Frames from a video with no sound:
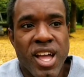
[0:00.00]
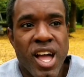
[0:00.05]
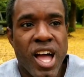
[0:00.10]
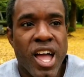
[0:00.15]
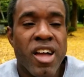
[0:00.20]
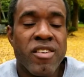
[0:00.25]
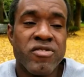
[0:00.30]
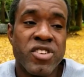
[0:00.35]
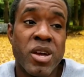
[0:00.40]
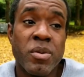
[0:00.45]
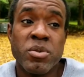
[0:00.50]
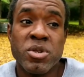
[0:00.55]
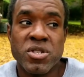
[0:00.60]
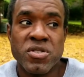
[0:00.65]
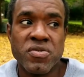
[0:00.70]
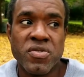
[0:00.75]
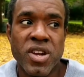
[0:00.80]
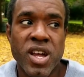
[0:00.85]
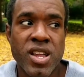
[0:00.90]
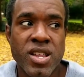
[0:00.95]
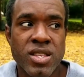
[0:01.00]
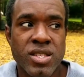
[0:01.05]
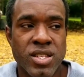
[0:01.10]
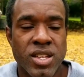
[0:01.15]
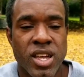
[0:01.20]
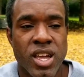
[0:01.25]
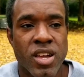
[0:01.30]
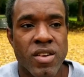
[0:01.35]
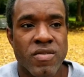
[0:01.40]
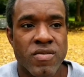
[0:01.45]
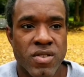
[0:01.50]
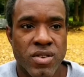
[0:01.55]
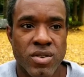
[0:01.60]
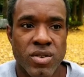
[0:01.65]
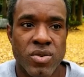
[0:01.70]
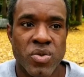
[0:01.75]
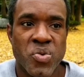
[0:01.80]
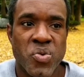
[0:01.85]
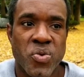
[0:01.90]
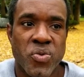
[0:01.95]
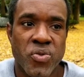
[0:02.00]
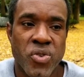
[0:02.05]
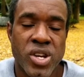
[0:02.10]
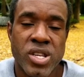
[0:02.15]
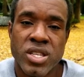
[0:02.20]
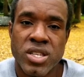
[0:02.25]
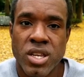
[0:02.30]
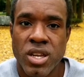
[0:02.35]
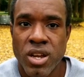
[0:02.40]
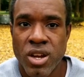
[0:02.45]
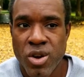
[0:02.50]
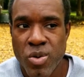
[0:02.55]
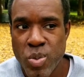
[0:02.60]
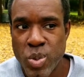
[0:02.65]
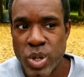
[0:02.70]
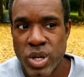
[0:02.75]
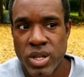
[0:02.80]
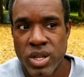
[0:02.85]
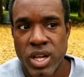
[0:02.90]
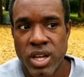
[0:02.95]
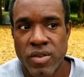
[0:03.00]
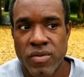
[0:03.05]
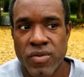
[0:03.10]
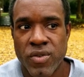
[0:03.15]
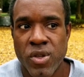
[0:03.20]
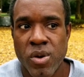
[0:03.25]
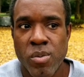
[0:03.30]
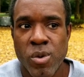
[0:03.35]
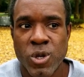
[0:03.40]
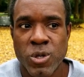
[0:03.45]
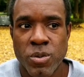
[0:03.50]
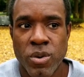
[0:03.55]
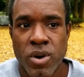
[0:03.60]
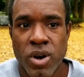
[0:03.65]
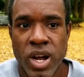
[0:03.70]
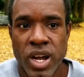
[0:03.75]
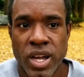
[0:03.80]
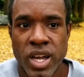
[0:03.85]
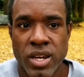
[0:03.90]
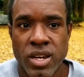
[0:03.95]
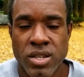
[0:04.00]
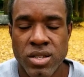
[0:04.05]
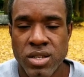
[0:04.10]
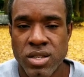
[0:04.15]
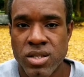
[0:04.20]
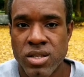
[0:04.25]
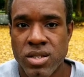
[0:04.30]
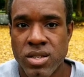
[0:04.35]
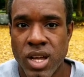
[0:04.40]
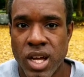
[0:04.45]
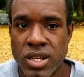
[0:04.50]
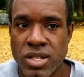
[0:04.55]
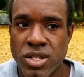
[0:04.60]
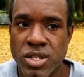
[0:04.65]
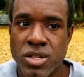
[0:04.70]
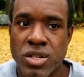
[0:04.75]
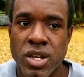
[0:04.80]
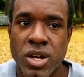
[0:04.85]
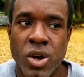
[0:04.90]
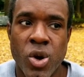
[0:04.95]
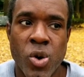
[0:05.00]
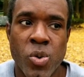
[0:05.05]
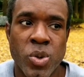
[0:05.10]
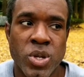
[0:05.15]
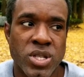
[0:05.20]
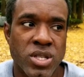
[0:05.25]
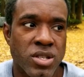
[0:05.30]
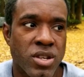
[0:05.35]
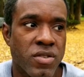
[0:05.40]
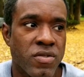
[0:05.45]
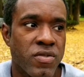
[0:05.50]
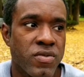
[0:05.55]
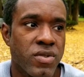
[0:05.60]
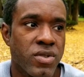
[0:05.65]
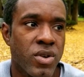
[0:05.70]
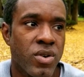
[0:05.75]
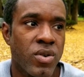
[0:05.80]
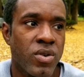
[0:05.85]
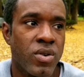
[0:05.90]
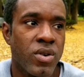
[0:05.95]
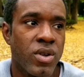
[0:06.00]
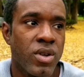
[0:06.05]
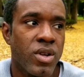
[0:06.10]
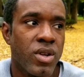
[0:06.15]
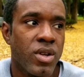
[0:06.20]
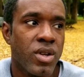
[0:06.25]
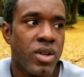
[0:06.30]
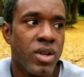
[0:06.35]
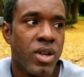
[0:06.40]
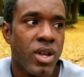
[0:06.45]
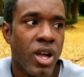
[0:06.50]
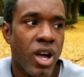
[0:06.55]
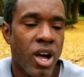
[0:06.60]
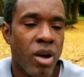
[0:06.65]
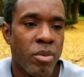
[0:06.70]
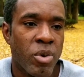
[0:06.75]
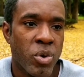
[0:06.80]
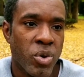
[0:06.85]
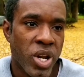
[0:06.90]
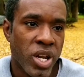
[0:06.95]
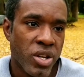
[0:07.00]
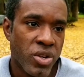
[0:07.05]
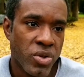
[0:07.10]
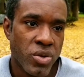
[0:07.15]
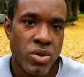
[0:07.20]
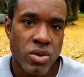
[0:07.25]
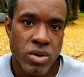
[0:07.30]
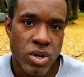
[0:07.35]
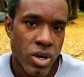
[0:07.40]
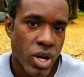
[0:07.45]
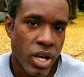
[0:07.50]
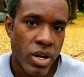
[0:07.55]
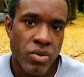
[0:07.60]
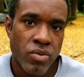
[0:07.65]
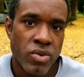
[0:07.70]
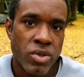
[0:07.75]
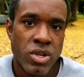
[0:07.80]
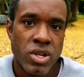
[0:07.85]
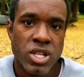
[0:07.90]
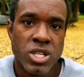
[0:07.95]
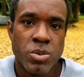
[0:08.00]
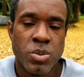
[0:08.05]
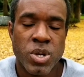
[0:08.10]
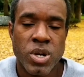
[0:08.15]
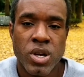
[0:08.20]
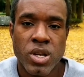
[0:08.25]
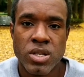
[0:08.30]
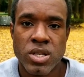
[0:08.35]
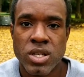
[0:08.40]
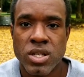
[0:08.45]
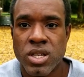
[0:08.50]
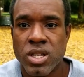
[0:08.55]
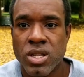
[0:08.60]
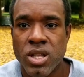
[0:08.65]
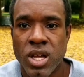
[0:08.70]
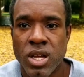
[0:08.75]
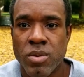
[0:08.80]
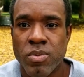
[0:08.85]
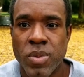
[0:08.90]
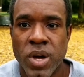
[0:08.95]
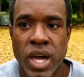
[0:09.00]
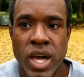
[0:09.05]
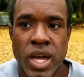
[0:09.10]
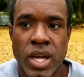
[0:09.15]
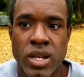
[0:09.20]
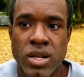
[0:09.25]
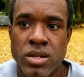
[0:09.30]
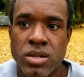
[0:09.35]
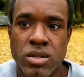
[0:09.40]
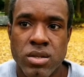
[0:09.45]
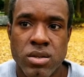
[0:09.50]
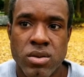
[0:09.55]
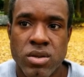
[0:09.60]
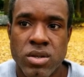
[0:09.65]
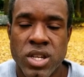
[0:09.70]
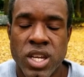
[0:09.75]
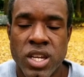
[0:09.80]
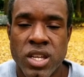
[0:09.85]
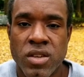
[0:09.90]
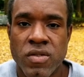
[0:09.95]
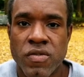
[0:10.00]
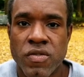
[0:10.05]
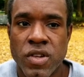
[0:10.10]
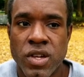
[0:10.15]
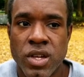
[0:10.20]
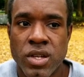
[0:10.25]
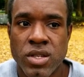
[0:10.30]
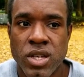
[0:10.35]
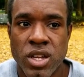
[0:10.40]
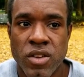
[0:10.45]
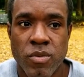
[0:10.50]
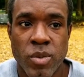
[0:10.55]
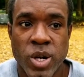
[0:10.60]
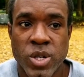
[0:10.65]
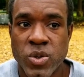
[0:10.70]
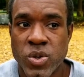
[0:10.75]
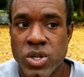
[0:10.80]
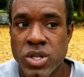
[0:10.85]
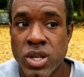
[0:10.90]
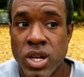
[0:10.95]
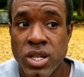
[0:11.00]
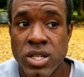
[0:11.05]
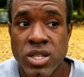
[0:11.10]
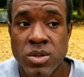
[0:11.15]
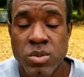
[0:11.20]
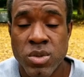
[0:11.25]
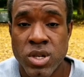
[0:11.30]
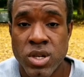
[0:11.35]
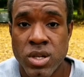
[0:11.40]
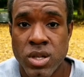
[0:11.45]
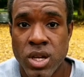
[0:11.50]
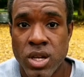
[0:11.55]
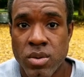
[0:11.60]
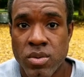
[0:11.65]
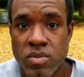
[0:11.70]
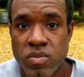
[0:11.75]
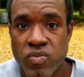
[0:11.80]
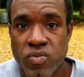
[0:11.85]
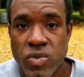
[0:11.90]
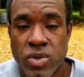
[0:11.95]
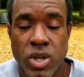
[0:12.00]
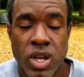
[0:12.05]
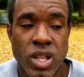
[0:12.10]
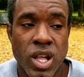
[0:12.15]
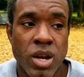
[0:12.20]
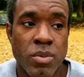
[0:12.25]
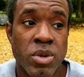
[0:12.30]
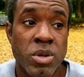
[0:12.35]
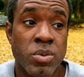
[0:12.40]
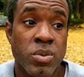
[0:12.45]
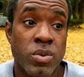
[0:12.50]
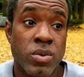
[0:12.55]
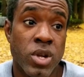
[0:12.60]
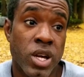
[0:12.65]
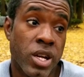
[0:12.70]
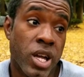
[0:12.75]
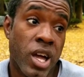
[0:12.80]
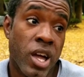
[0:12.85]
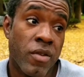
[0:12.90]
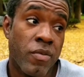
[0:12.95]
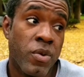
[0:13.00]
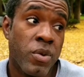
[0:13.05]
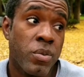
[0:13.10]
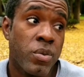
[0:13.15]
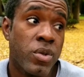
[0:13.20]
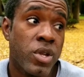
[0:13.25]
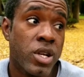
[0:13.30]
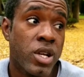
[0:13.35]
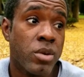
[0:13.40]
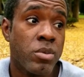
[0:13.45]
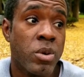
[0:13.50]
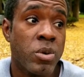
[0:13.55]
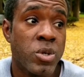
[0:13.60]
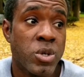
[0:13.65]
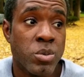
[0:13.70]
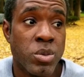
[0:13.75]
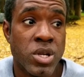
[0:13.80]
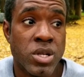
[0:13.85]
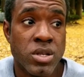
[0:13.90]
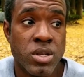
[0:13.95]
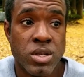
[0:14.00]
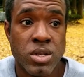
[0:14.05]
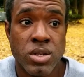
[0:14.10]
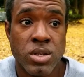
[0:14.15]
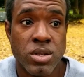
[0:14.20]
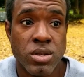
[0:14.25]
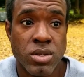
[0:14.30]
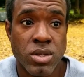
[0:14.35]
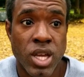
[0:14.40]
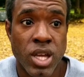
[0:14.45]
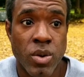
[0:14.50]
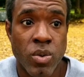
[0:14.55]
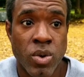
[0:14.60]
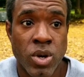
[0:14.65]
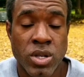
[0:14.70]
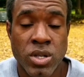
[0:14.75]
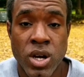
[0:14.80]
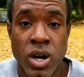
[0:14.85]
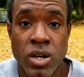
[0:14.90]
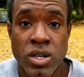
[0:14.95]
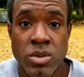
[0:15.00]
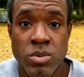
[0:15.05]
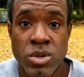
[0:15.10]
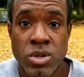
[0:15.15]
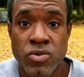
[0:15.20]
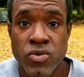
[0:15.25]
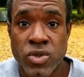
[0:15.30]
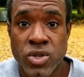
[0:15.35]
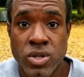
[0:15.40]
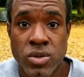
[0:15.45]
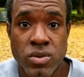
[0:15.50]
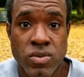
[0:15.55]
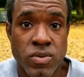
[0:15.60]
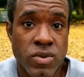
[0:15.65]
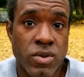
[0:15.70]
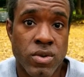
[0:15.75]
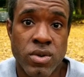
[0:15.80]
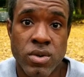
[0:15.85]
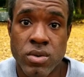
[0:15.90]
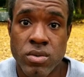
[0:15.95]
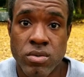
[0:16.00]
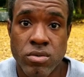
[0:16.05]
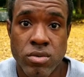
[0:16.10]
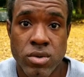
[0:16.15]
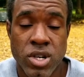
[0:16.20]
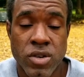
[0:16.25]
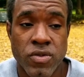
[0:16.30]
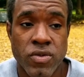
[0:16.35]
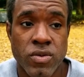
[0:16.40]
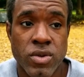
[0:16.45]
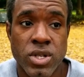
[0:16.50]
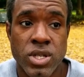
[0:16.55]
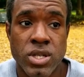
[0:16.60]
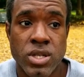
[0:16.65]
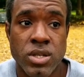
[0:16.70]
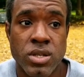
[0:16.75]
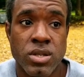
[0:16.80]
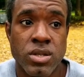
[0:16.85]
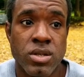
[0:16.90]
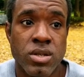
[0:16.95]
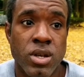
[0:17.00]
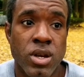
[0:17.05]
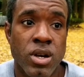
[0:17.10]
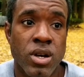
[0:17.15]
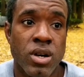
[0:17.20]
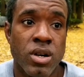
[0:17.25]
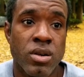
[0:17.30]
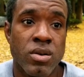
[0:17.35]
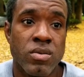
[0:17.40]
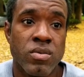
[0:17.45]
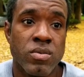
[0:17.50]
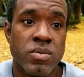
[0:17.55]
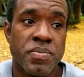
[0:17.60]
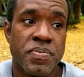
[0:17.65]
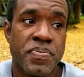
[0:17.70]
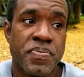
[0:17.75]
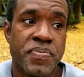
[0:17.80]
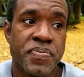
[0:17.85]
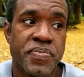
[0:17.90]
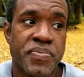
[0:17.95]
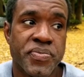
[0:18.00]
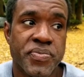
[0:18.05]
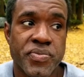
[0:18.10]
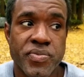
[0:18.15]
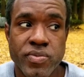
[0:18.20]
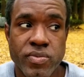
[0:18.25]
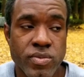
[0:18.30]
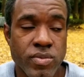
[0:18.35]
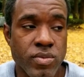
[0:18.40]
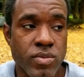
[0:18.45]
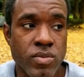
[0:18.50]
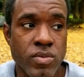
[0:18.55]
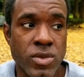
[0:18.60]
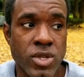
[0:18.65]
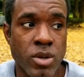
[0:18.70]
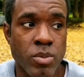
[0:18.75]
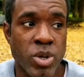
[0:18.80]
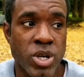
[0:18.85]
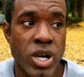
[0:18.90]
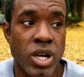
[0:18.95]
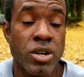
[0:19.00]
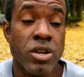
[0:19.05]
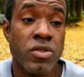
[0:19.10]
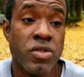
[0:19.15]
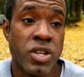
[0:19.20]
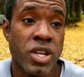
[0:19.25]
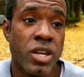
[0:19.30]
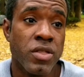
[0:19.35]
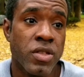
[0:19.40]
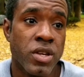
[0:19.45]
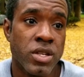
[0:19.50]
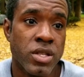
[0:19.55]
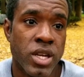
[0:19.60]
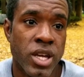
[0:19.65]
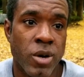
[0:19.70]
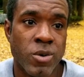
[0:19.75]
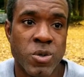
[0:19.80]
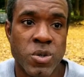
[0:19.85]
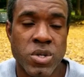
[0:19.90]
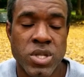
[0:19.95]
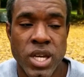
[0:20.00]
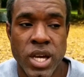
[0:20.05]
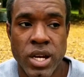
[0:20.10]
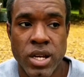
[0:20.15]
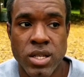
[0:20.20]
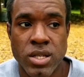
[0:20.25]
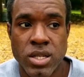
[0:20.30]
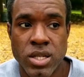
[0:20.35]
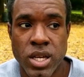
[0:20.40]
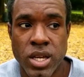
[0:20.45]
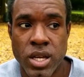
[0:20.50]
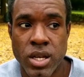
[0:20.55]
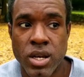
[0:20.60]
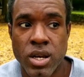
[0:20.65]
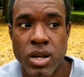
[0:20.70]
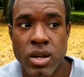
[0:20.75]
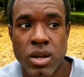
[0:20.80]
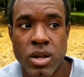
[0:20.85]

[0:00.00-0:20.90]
I have Japanese friends and I have, friends here, but like for the most part, I chill at home and stuff. So, but when I do go out, I don't really experience any like bad or negative things. Like everybody's really nice to me. Like a lot of people, I have people that come up to me and just like want to talk to me for whatever reason. But another thing I think that helps with that is that